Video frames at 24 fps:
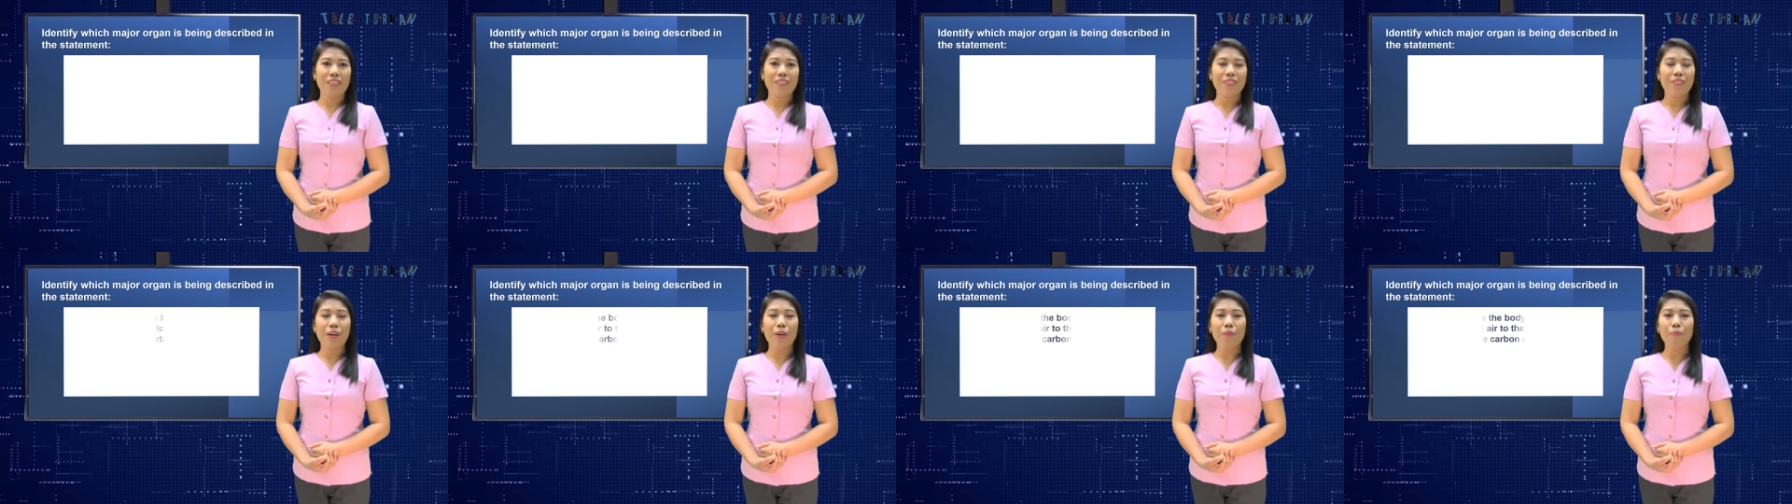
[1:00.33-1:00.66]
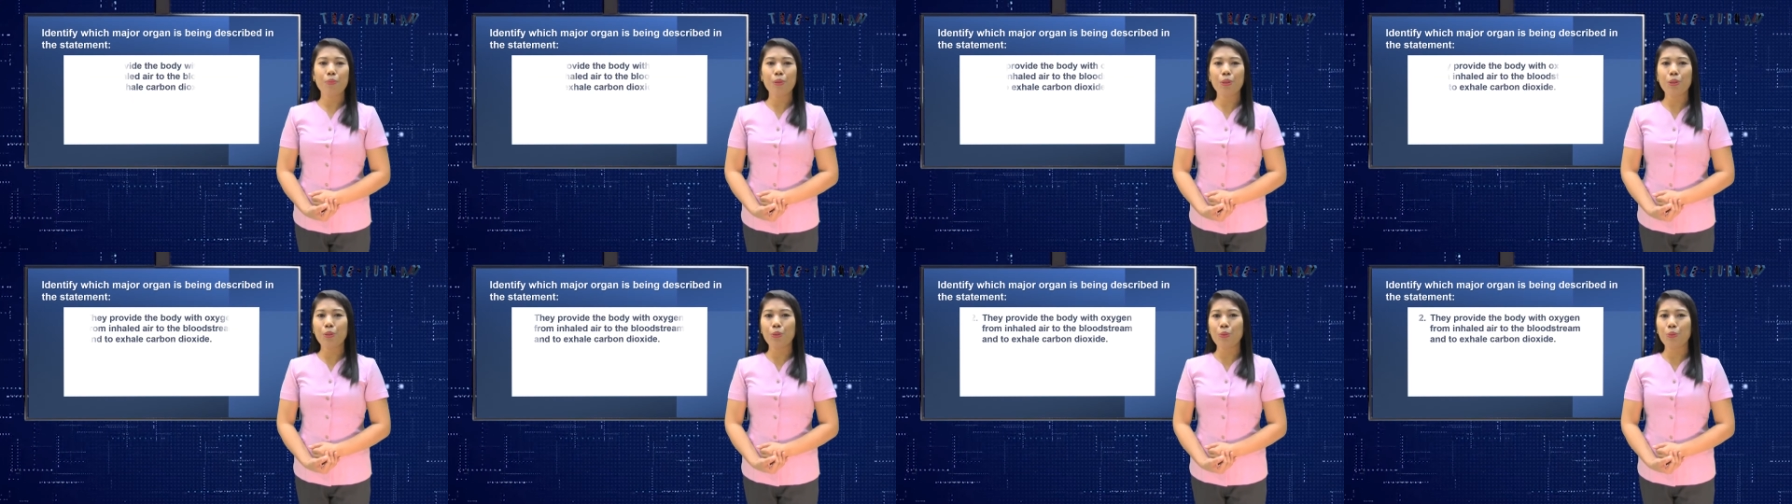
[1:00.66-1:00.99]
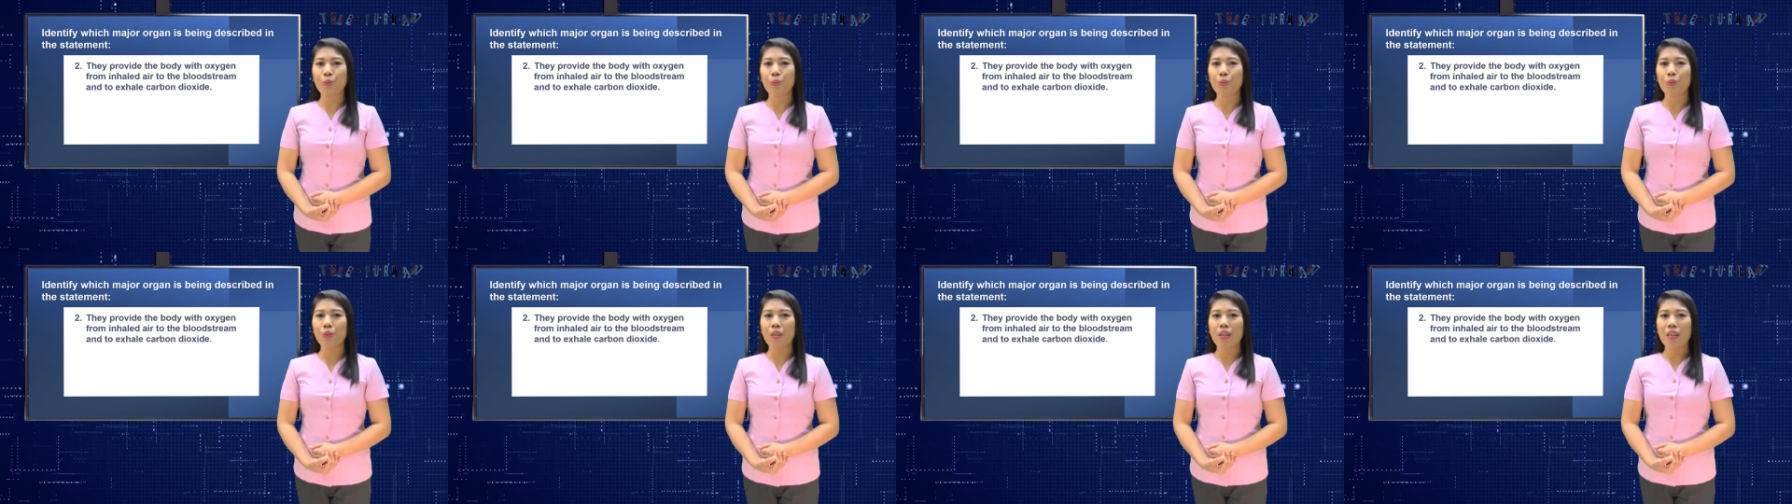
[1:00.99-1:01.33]
Number
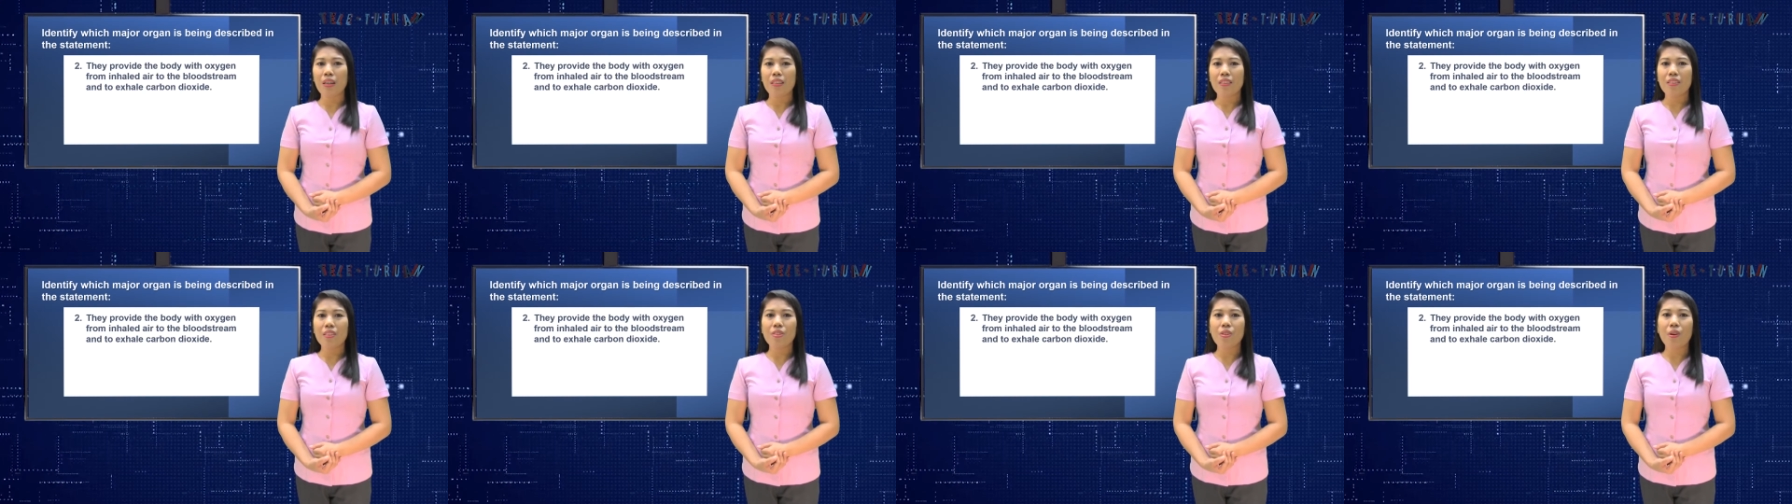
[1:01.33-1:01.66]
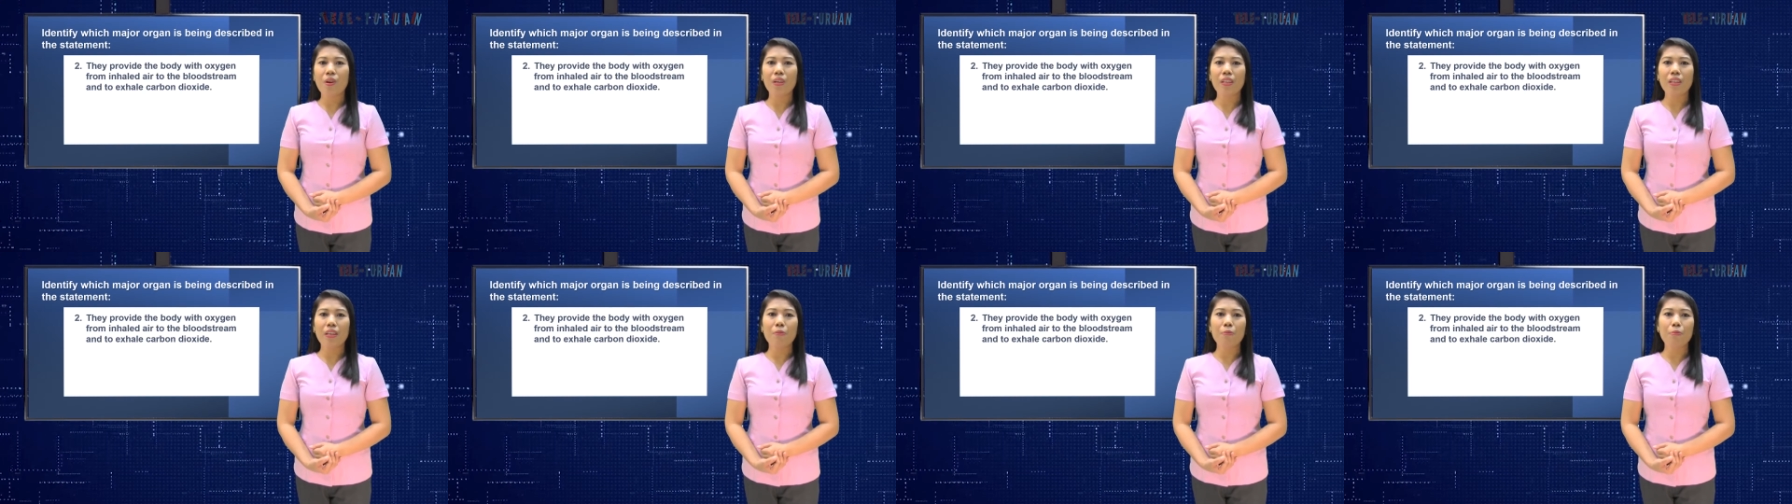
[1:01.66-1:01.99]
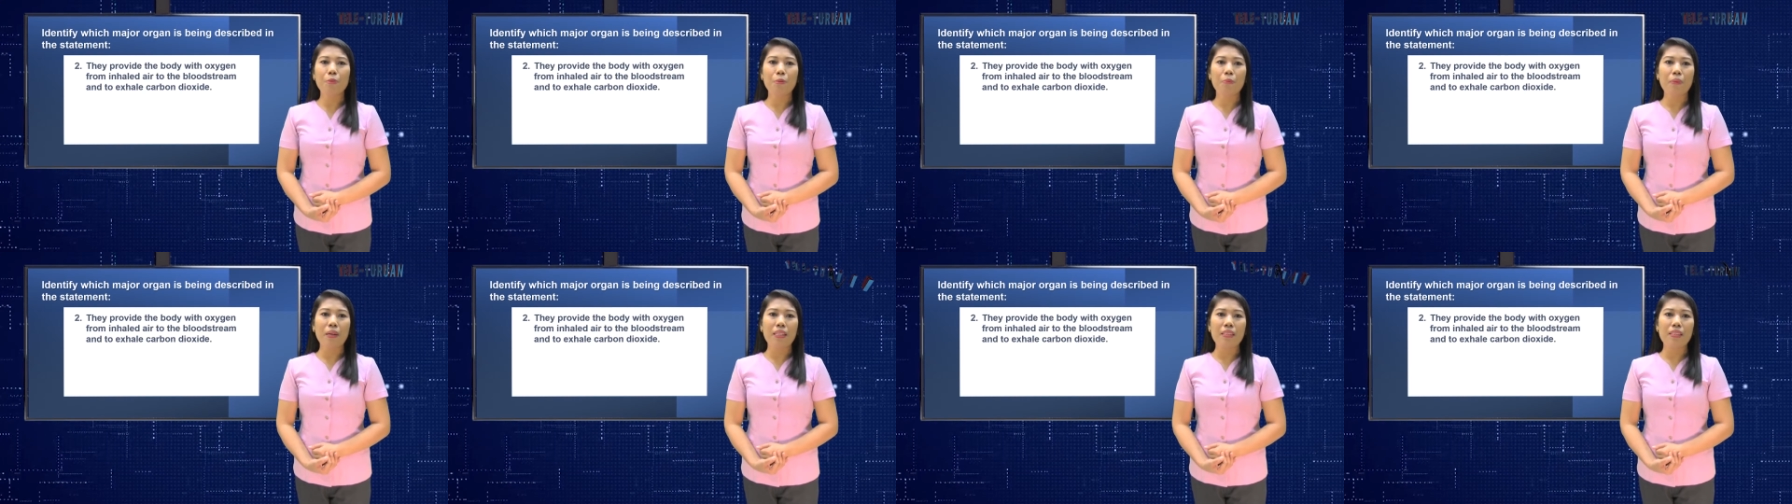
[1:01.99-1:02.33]
two, this organ
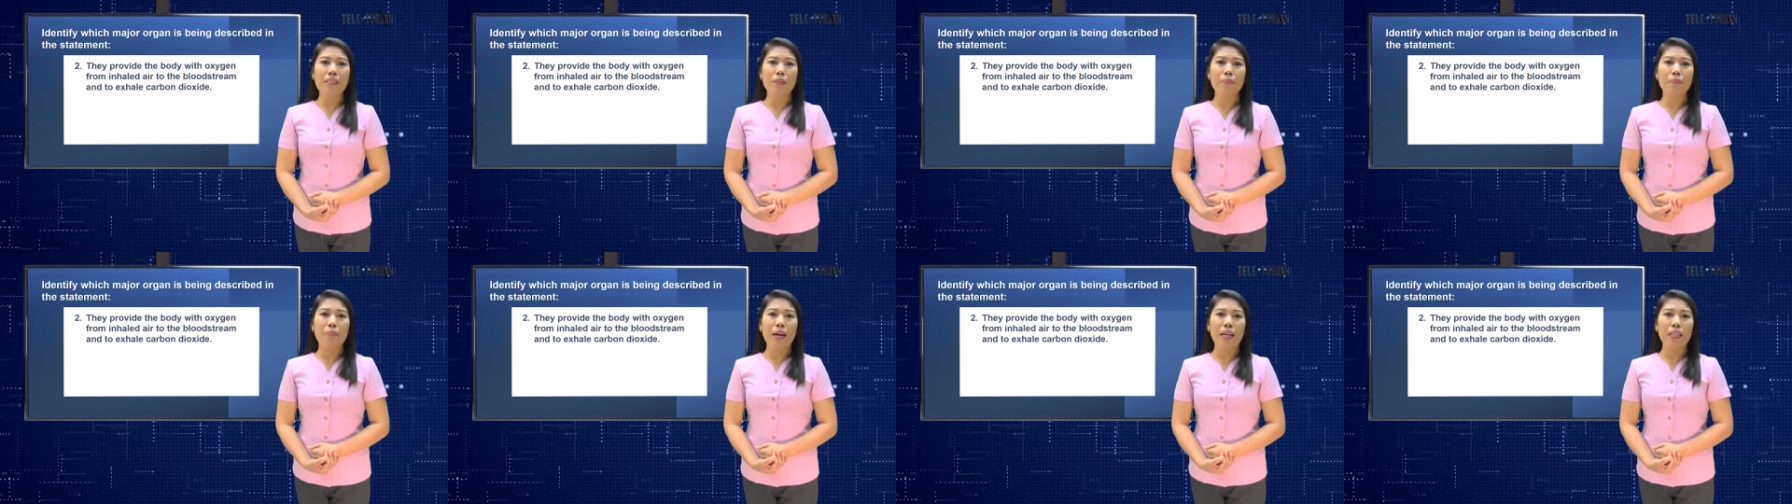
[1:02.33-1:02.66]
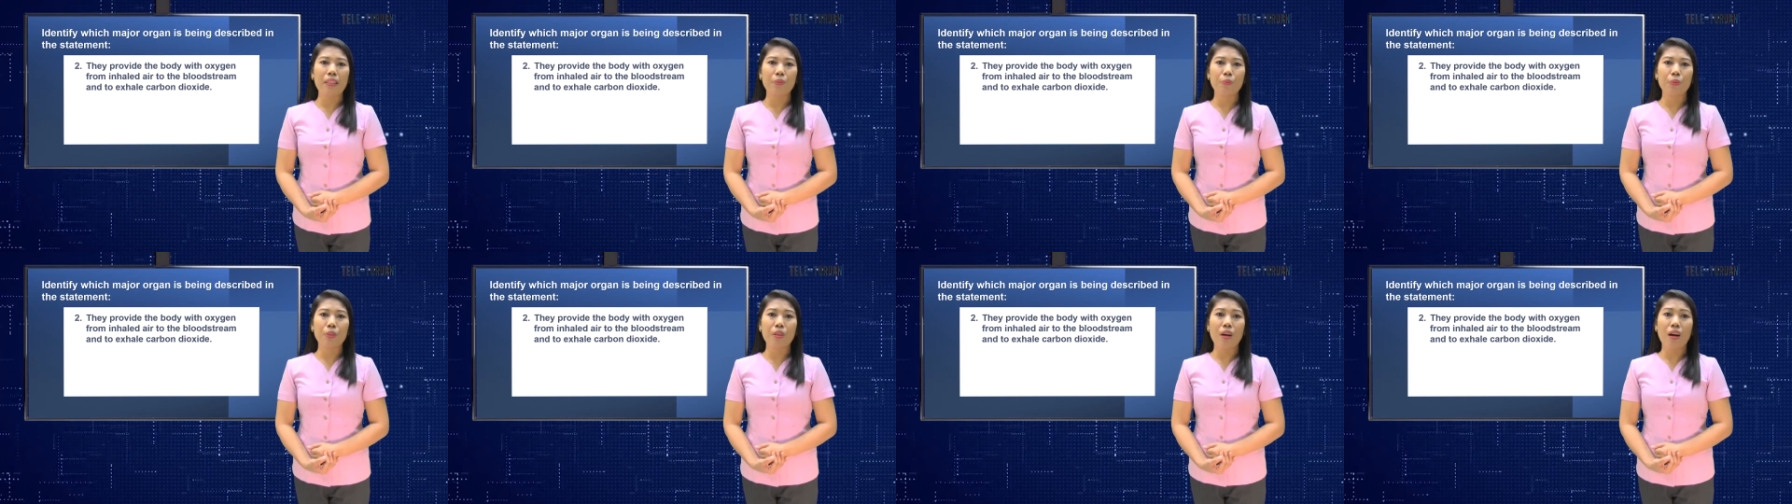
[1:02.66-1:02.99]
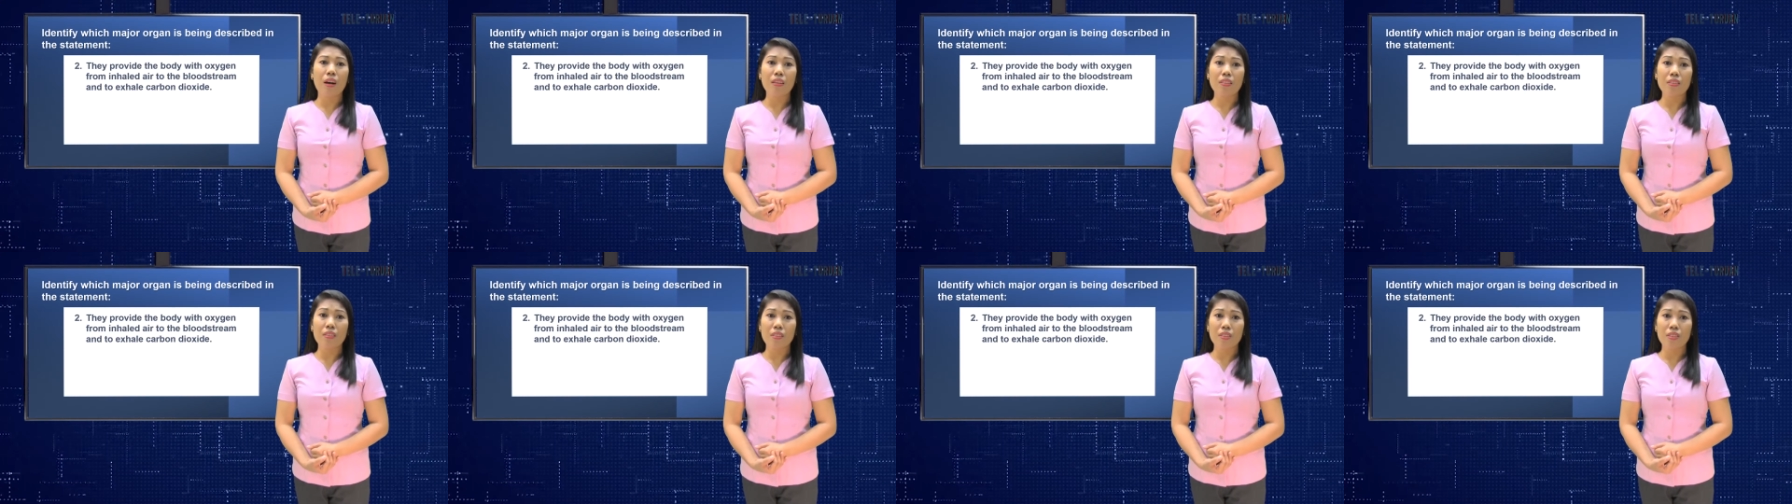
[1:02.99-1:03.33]
provides the body with
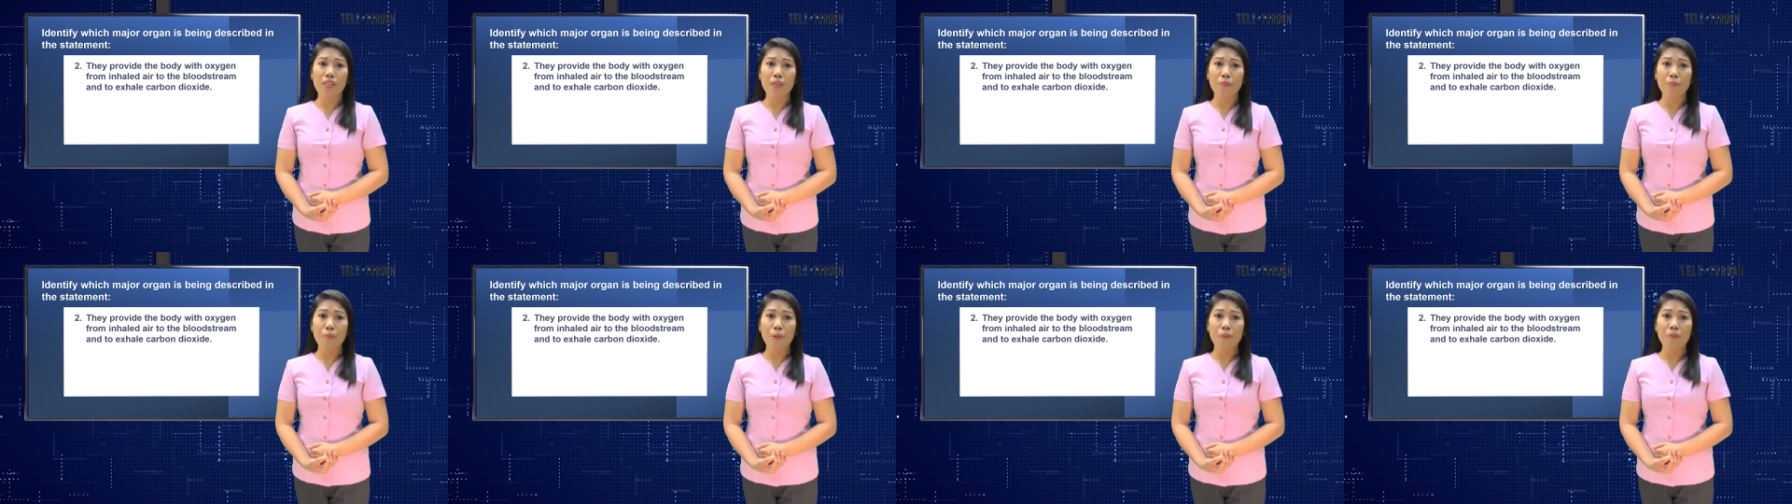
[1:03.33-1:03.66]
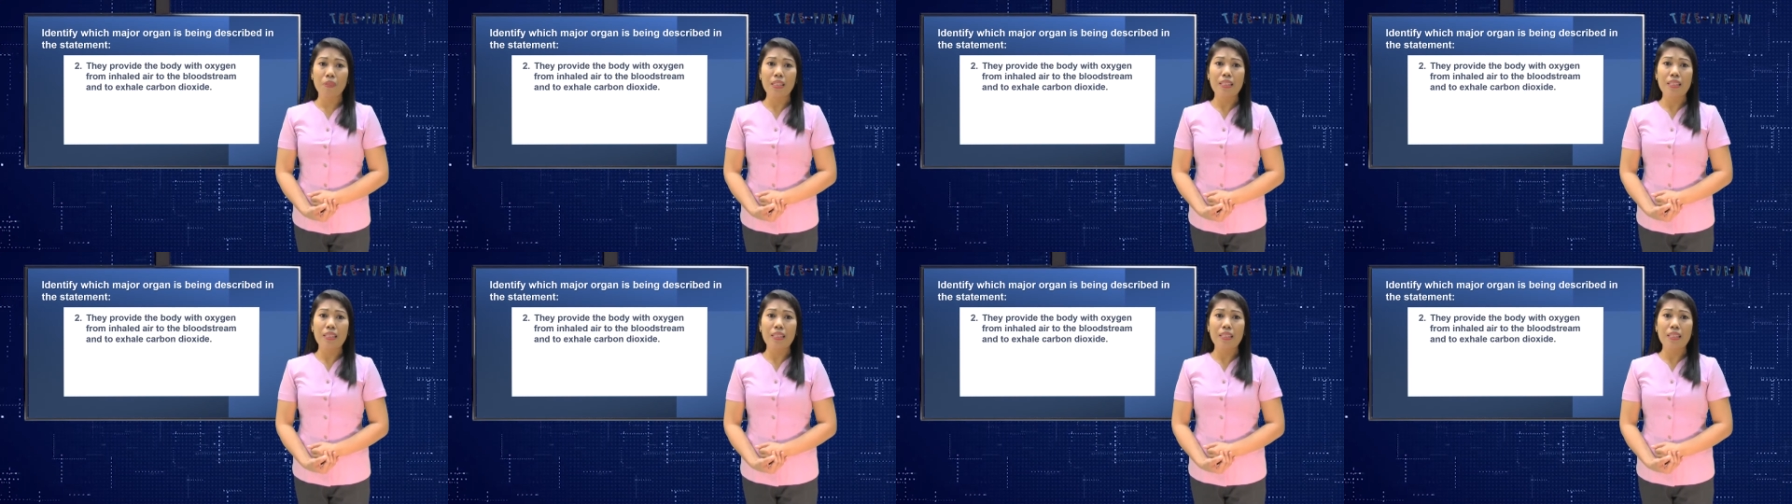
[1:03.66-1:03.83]
oxygen from